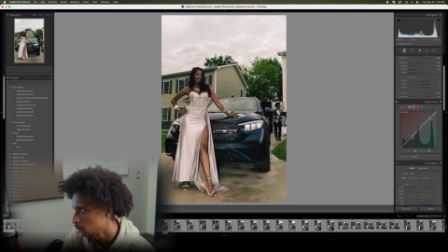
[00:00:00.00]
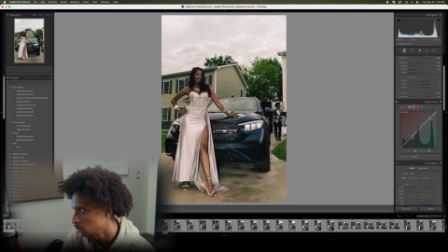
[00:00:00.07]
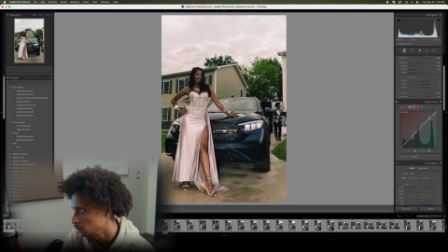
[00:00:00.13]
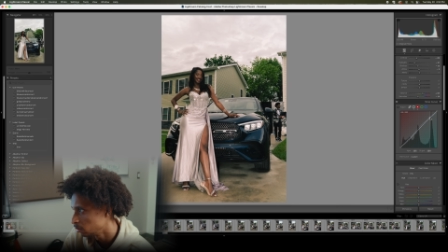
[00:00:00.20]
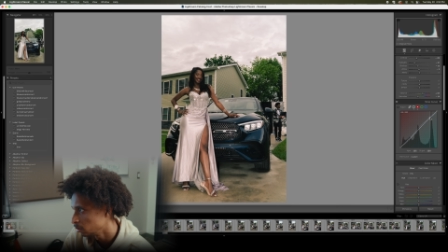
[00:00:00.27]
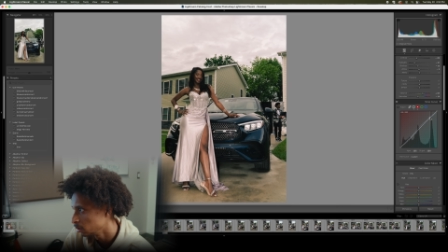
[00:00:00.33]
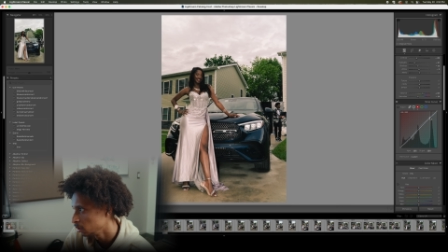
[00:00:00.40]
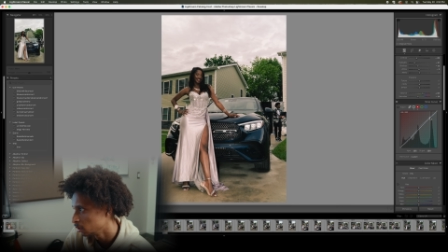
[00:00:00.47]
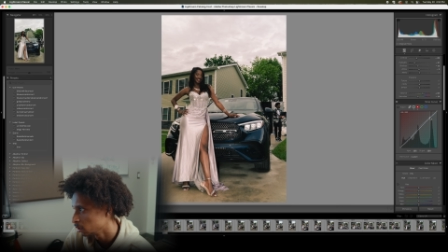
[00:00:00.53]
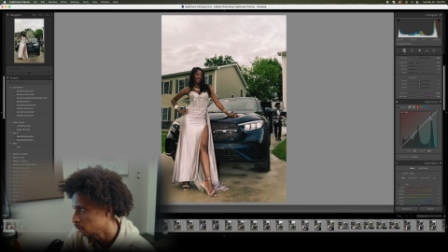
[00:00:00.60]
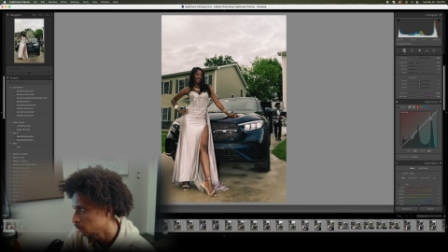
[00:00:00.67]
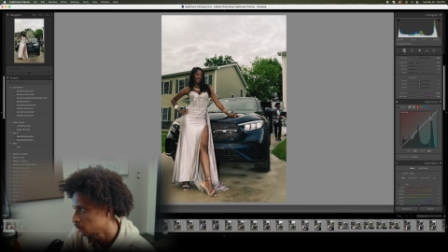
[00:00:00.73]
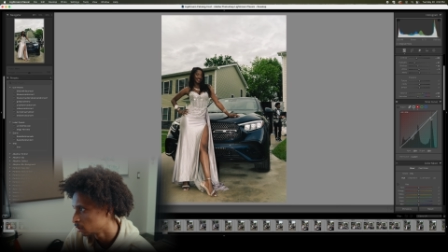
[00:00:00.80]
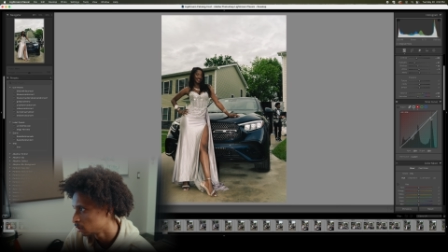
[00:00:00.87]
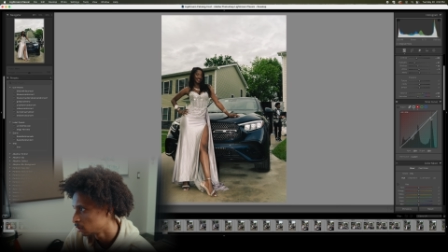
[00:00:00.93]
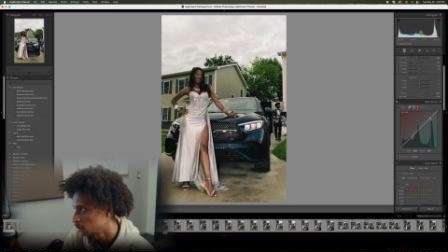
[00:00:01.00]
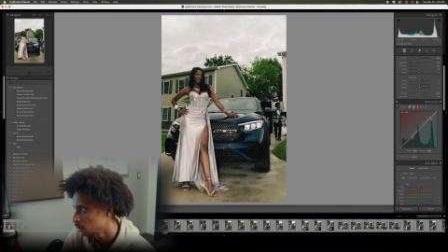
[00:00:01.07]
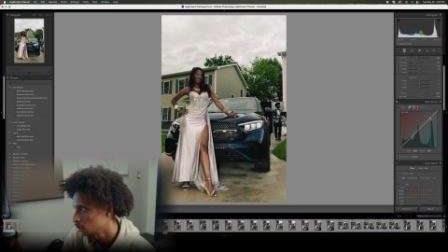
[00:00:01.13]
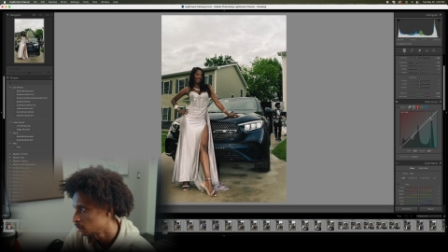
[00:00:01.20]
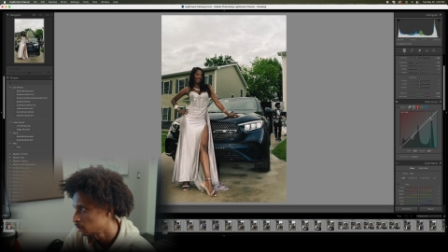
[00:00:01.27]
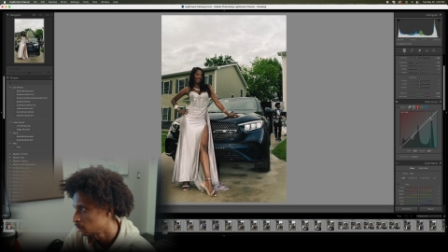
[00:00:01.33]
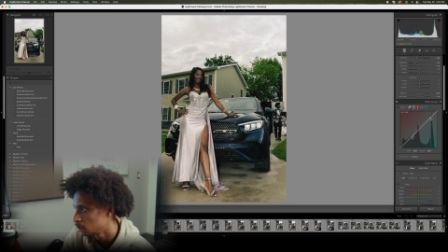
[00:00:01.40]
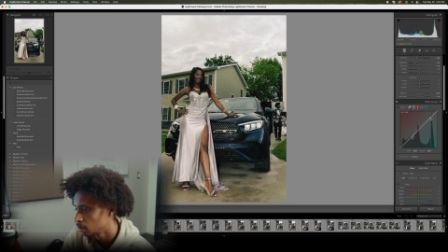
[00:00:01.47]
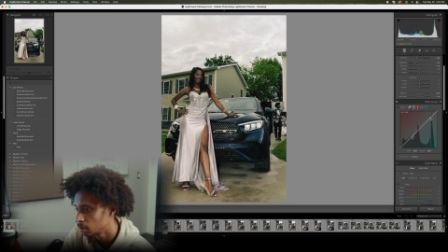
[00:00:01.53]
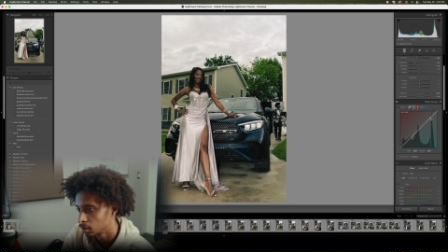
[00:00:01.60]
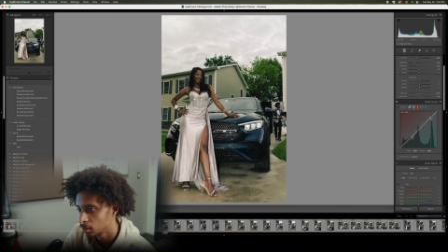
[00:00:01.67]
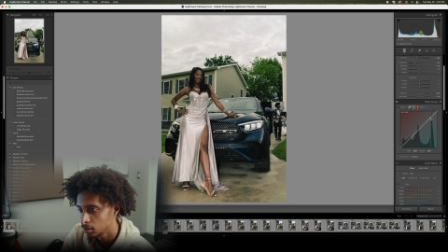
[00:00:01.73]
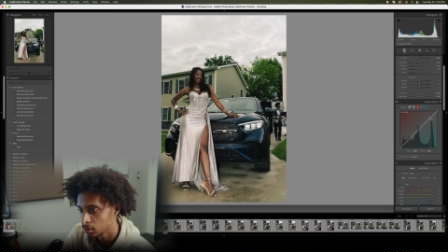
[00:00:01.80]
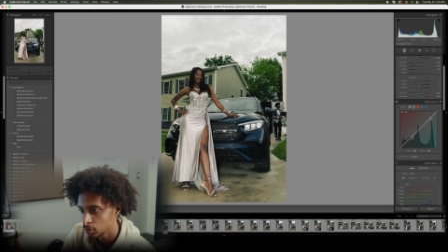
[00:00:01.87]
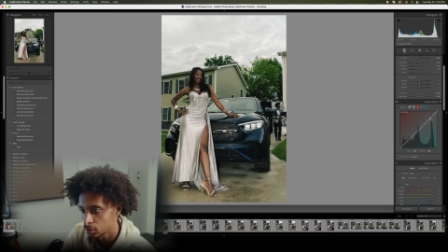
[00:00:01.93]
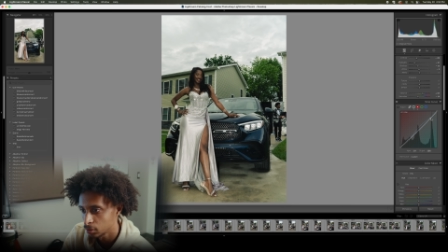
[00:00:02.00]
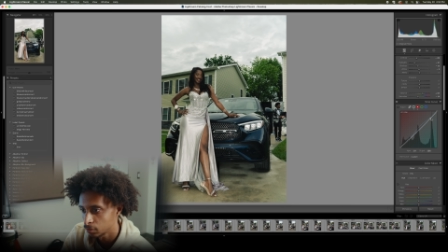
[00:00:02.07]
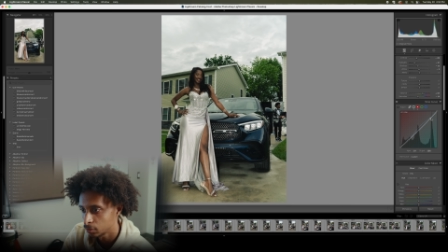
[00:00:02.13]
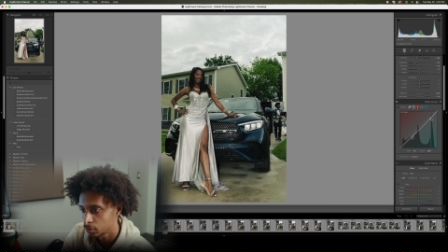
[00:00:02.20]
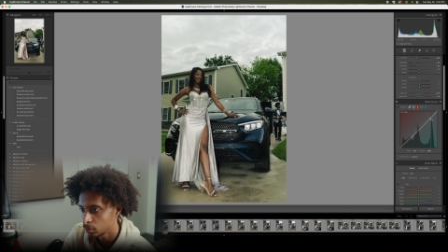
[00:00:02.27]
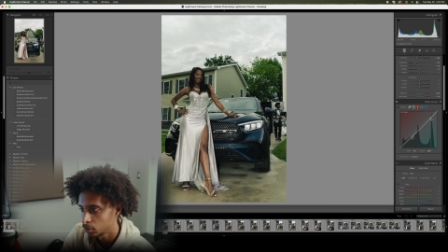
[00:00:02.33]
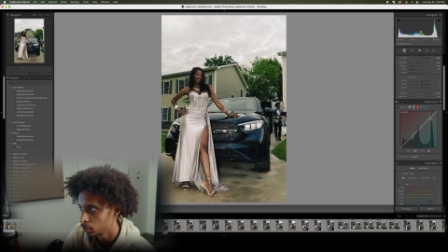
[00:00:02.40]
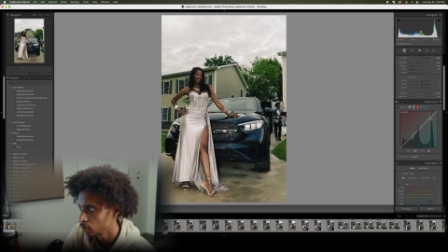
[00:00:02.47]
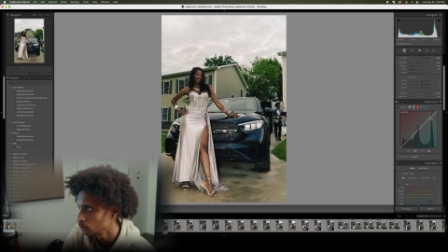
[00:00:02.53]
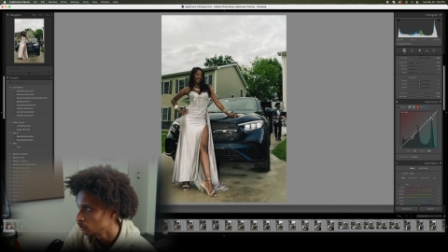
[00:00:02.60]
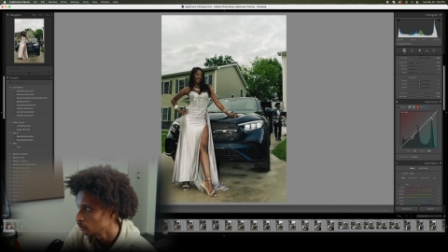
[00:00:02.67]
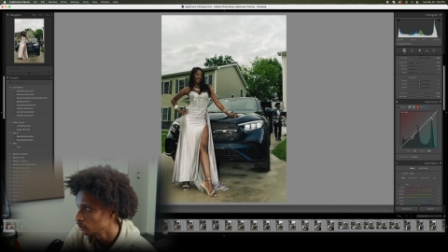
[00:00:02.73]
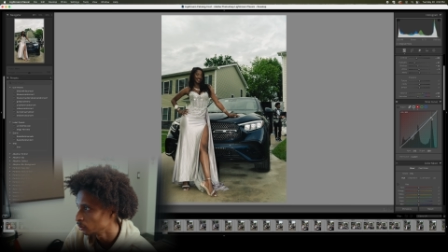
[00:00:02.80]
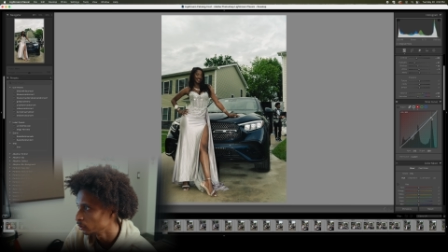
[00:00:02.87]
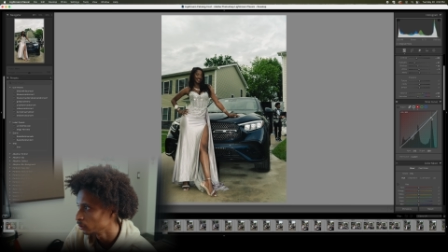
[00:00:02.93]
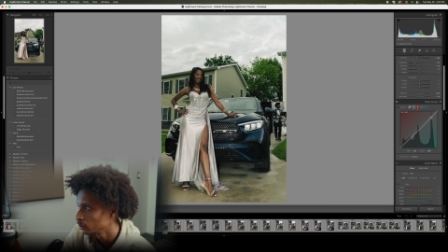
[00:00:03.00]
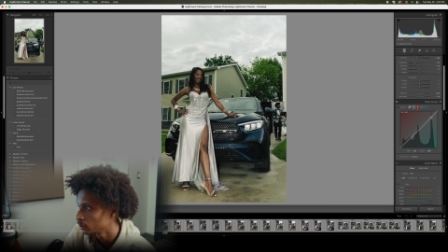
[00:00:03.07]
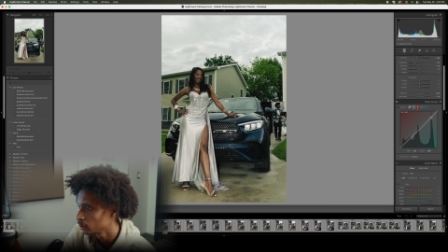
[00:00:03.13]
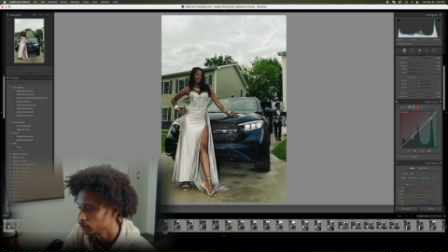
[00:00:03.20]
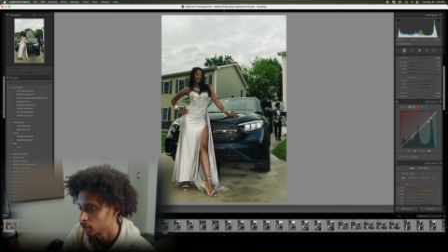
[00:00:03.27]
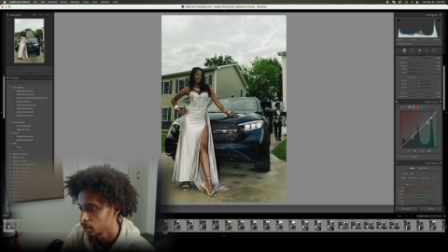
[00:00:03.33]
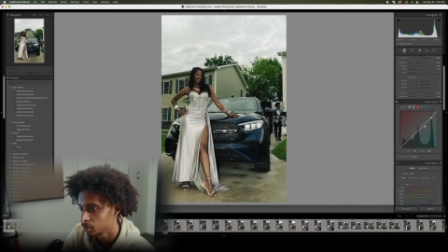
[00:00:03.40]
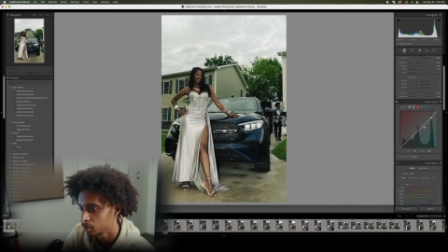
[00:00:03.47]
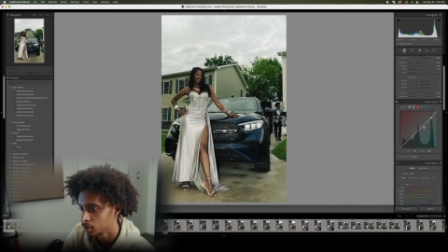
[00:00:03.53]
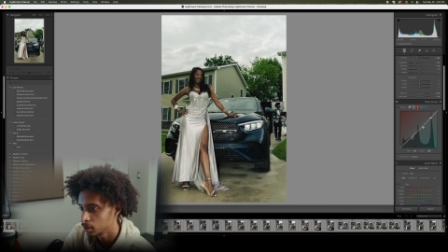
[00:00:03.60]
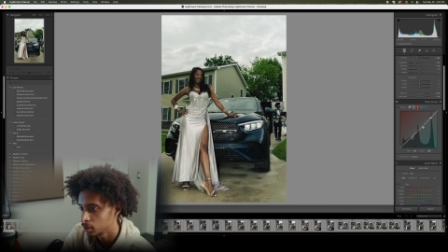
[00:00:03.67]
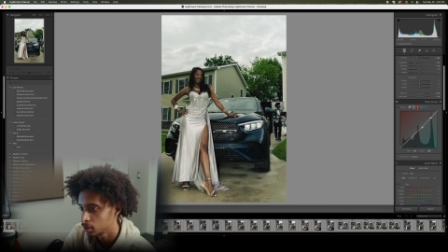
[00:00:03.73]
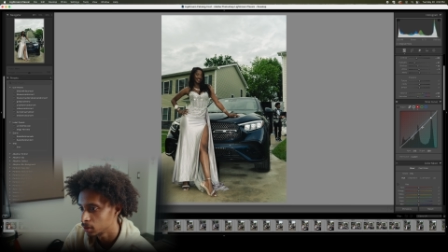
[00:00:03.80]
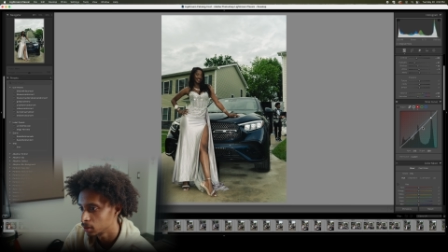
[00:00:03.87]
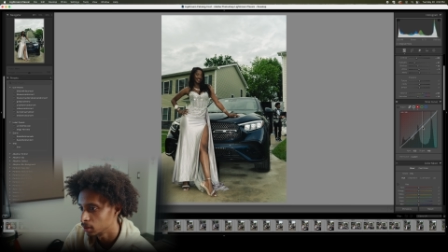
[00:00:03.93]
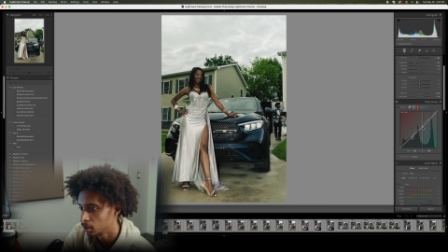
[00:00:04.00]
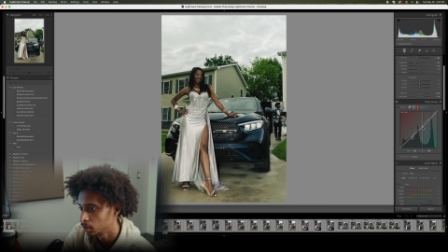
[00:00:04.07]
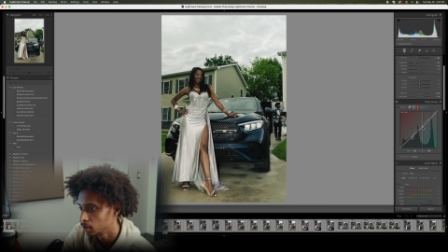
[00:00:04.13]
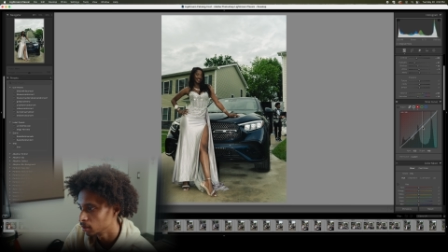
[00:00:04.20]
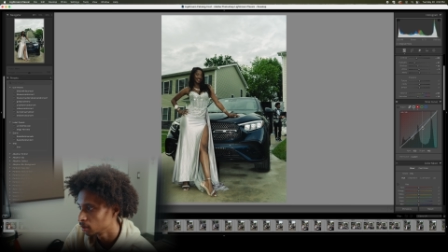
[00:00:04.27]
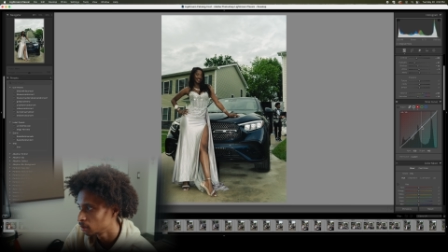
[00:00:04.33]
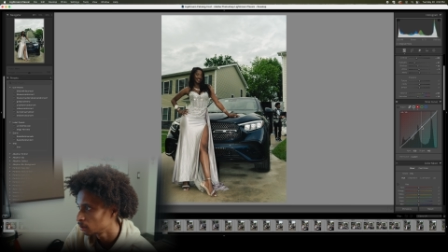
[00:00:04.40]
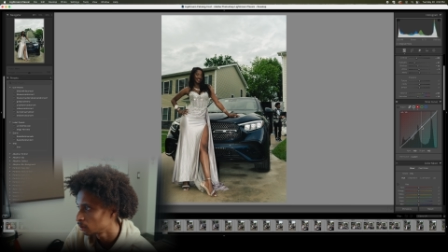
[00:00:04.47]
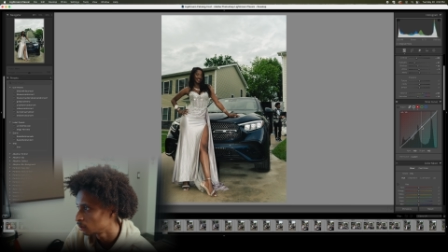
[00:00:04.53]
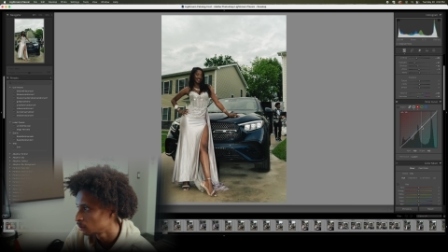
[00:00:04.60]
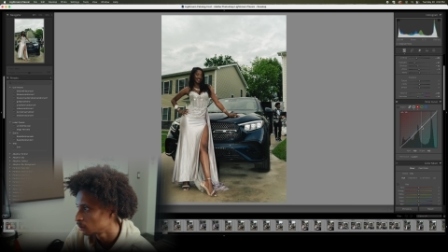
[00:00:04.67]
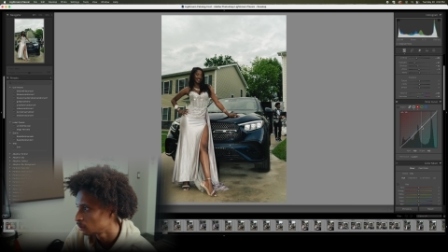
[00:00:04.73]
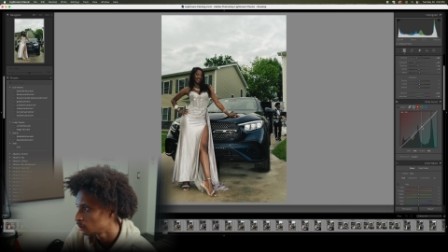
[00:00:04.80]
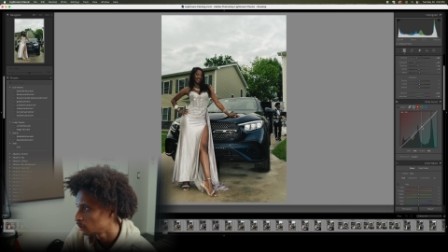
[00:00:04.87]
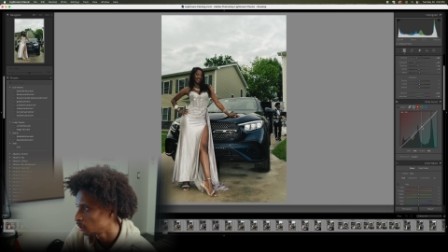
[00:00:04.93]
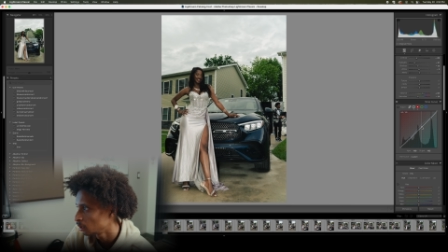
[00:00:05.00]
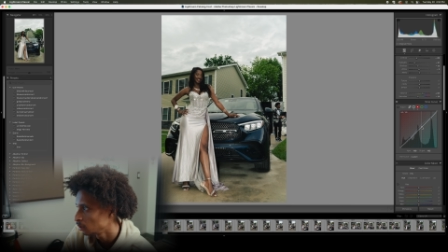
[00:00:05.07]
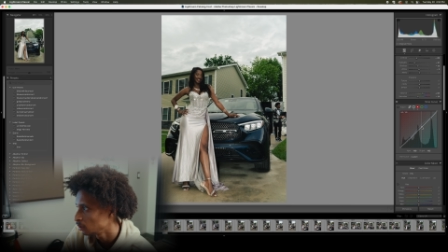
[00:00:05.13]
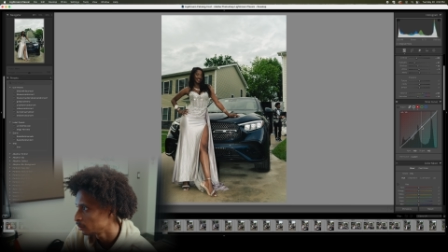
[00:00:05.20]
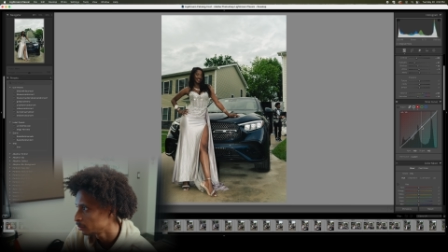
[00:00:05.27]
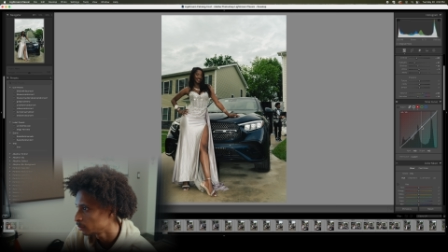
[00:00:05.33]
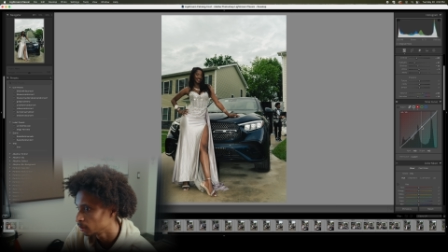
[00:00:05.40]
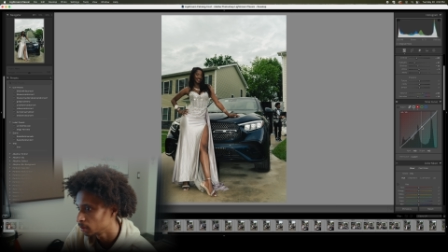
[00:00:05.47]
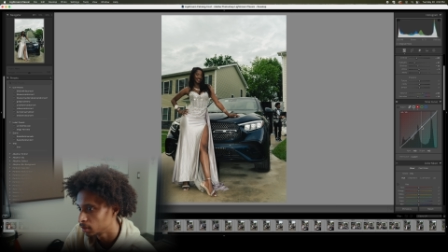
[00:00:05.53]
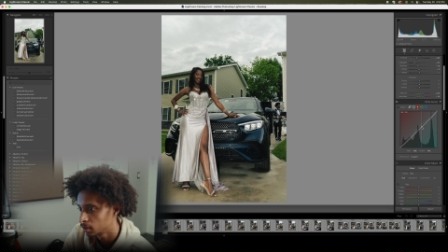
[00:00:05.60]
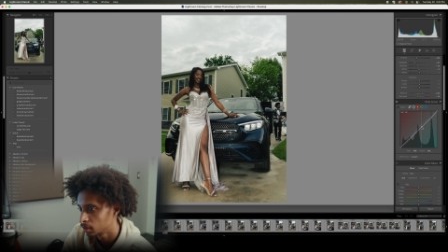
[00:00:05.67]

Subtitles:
You're really like searching for the look of your image in this at this point.